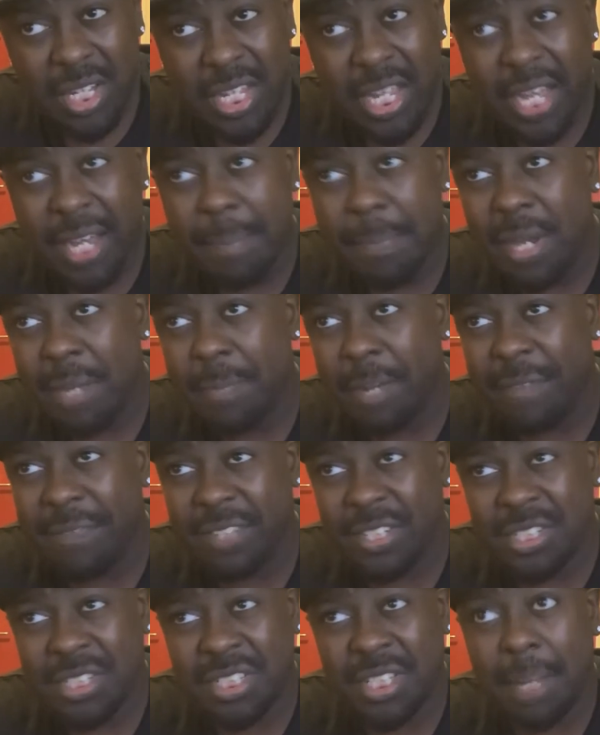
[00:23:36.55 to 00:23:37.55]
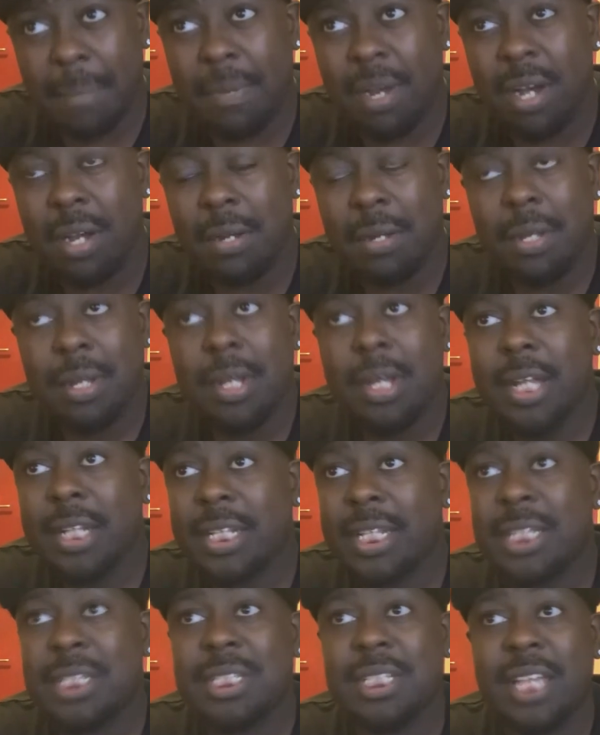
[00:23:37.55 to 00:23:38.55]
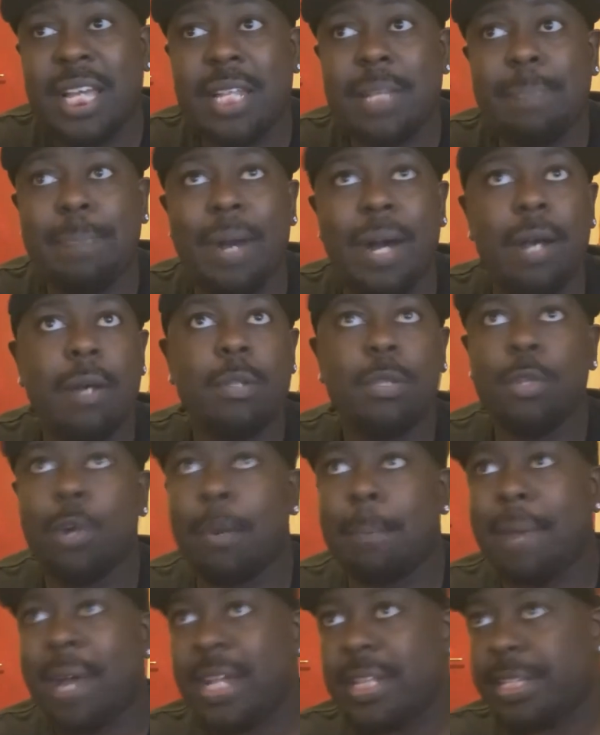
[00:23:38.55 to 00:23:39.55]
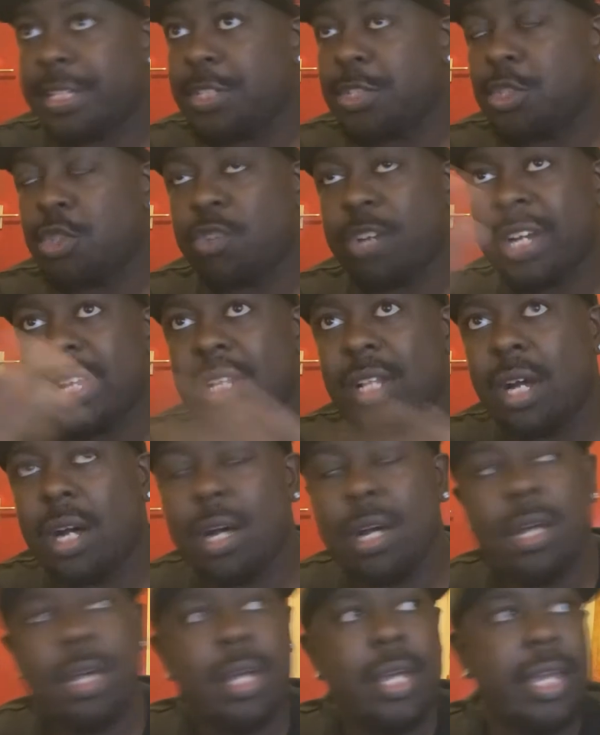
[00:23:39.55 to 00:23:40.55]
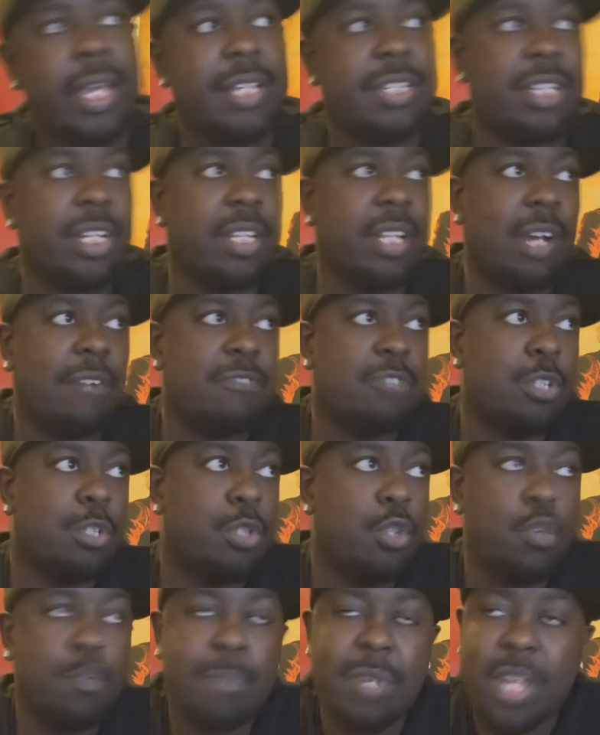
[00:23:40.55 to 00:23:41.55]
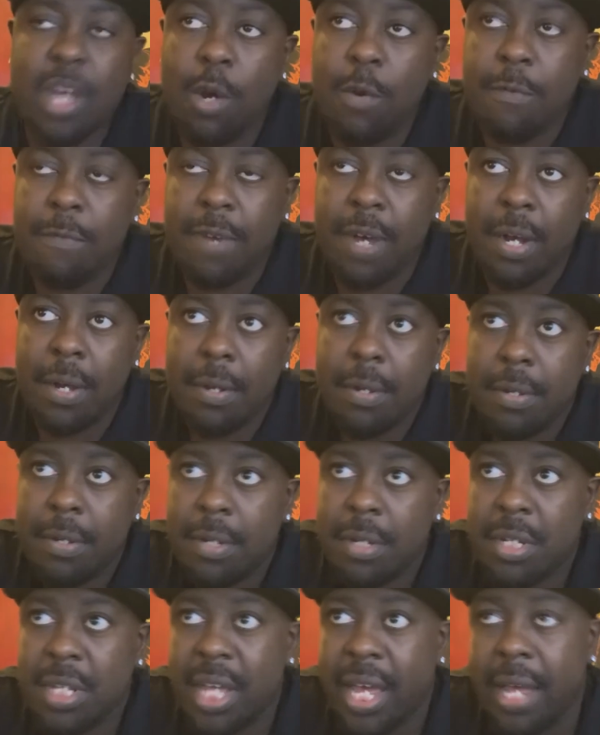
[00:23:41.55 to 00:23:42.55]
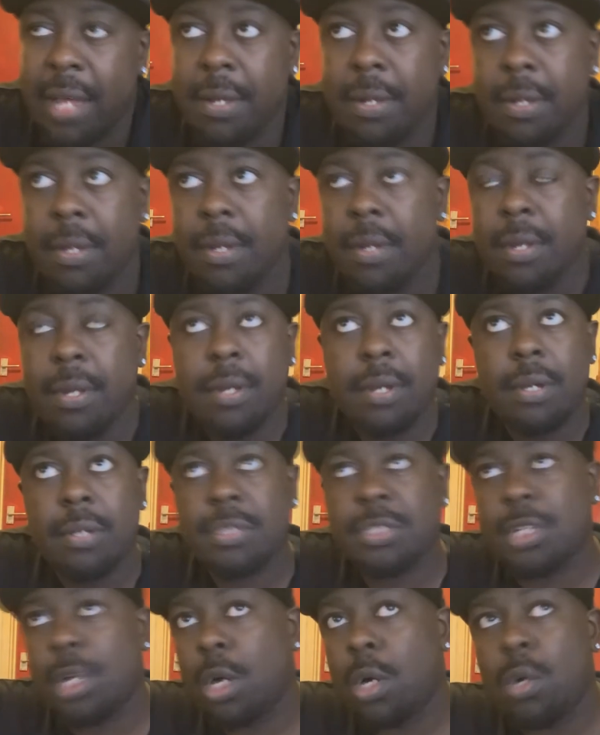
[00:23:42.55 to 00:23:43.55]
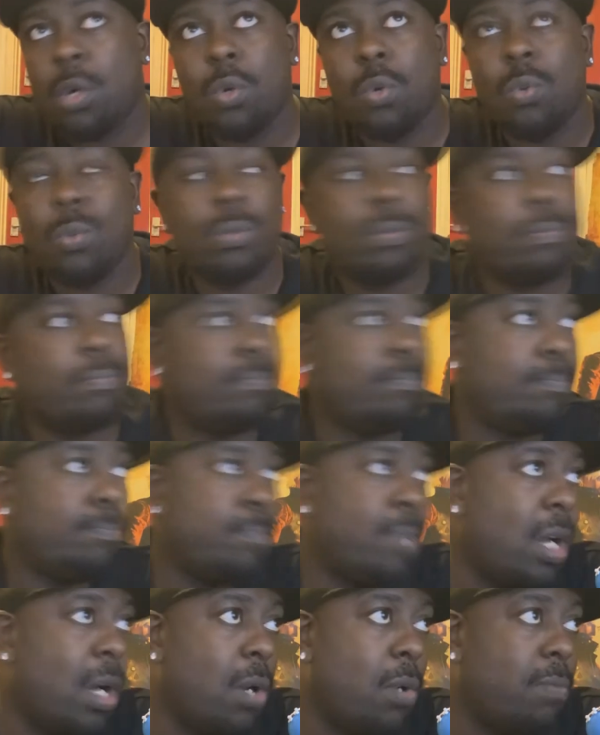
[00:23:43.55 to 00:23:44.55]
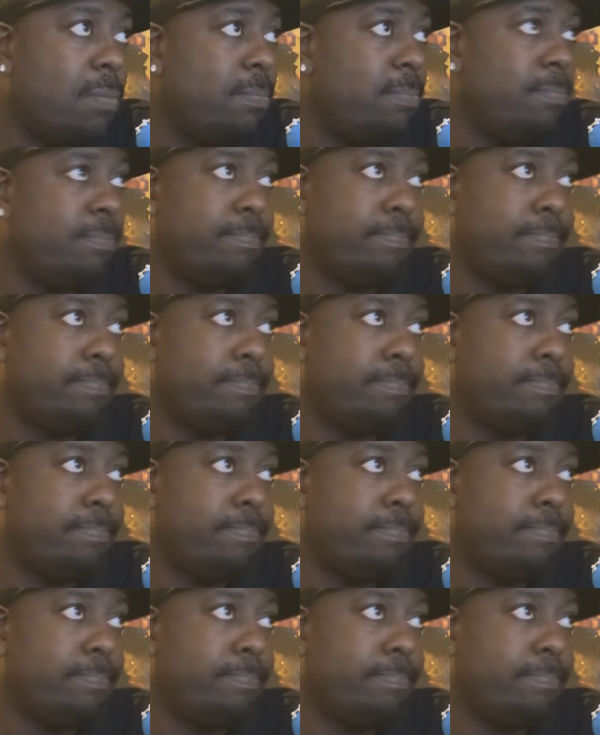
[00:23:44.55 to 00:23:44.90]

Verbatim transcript: yeah, maybe I think summer, they said. But look, man, this trailer is enough to do me over, yeah. So bro,